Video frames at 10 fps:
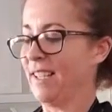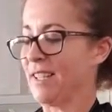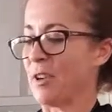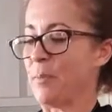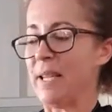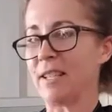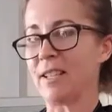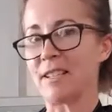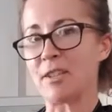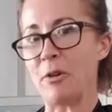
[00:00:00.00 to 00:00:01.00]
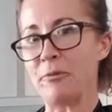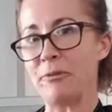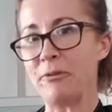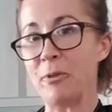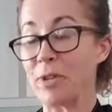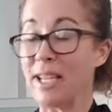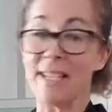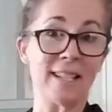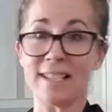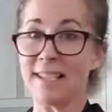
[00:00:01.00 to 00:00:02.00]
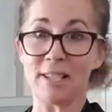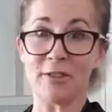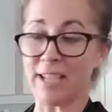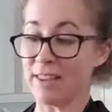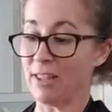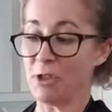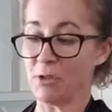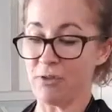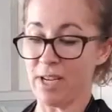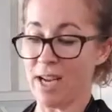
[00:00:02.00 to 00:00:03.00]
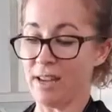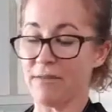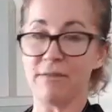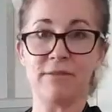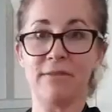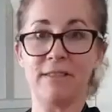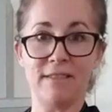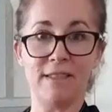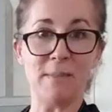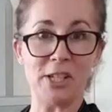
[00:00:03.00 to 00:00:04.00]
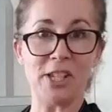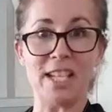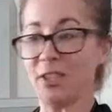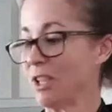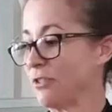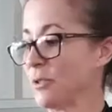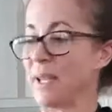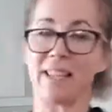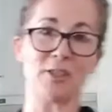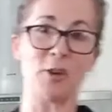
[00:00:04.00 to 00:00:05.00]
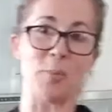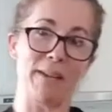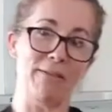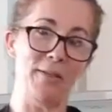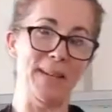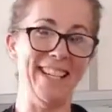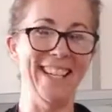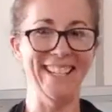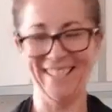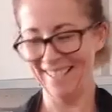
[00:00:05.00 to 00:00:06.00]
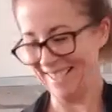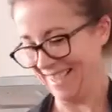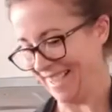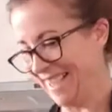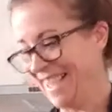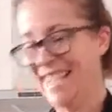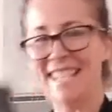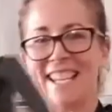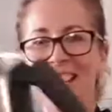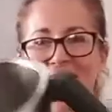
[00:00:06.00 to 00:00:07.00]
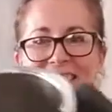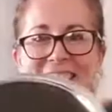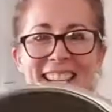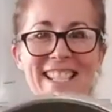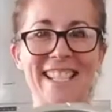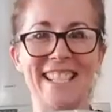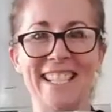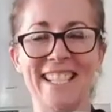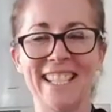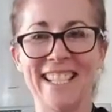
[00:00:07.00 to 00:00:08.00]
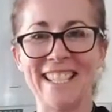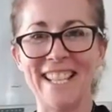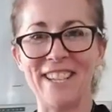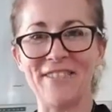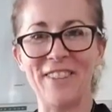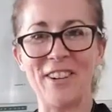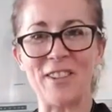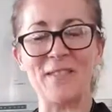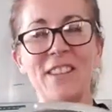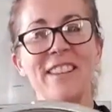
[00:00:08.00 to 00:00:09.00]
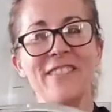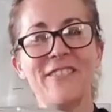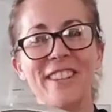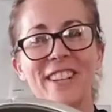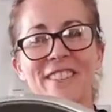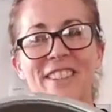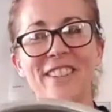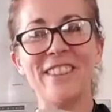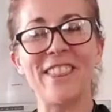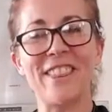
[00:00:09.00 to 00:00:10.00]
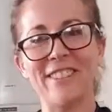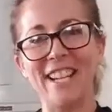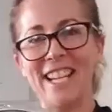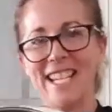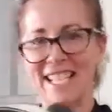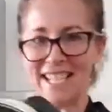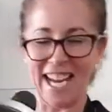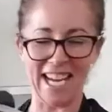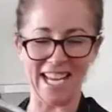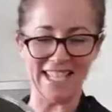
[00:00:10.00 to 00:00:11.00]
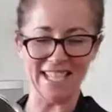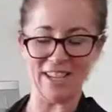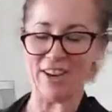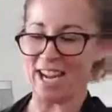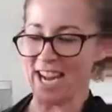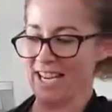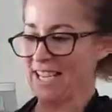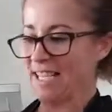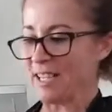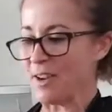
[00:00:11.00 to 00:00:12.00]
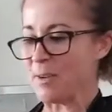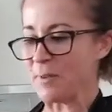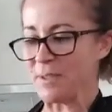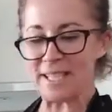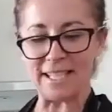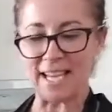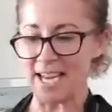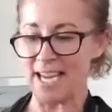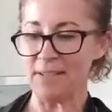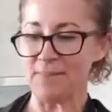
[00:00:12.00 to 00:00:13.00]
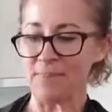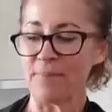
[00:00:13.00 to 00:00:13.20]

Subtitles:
So I've been a consultant for 4 years and I still get the joy out of the machine doing the chopping for me. See, look at that. Isn't that phenomenal? 3 seconds. Okay, so I will say,